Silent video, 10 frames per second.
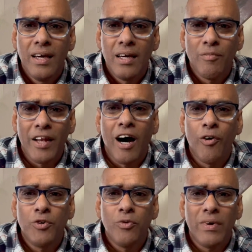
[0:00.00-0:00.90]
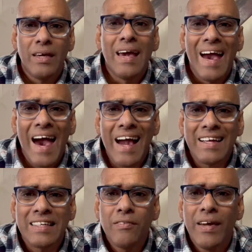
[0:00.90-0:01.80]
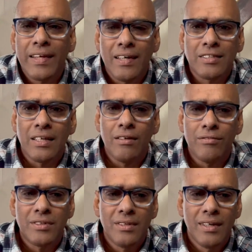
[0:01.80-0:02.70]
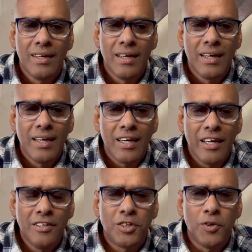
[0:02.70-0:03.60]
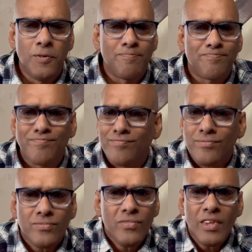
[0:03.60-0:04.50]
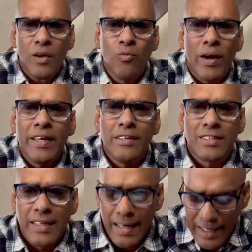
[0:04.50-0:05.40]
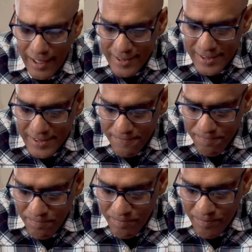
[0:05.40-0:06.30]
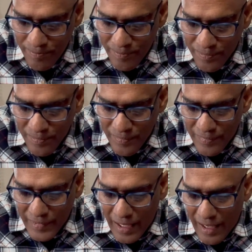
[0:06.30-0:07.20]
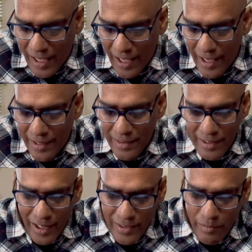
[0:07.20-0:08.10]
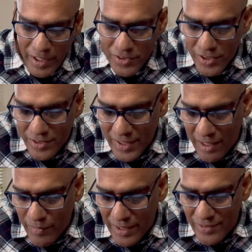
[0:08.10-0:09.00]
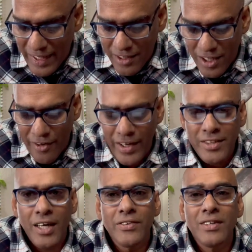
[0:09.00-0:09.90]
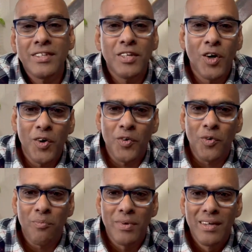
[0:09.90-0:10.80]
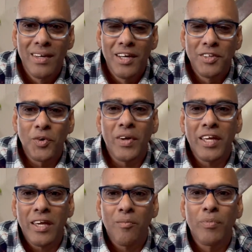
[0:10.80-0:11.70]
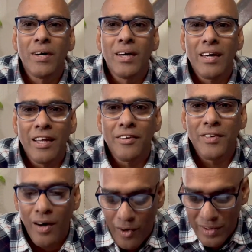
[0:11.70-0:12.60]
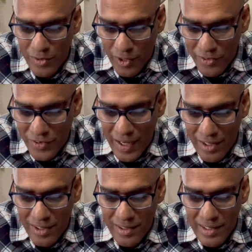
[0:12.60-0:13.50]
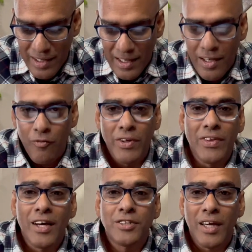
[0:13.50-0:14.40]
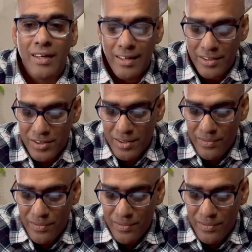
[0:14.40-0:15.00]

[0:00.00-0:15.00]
but how do we activate ourselves into what he is telling us? And another ministry assignment is encourage others in your group to keep on track with their checklist.